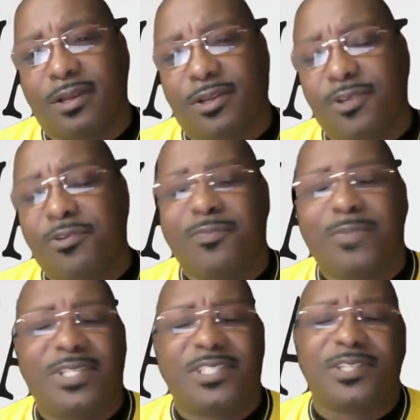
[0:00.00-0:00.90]
You have
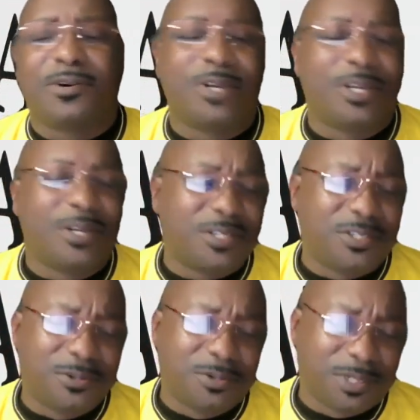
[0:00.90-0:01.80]
been so good
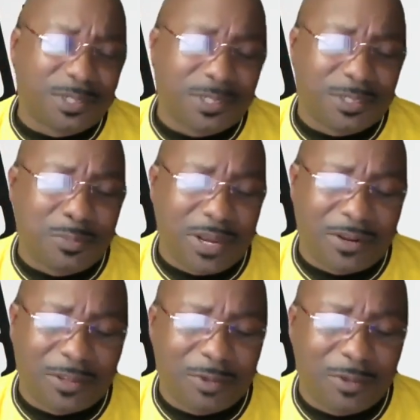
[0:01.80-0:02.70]
to us, better
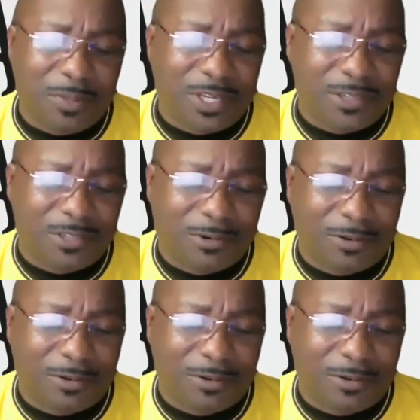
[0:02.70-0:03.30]
than we've been to our own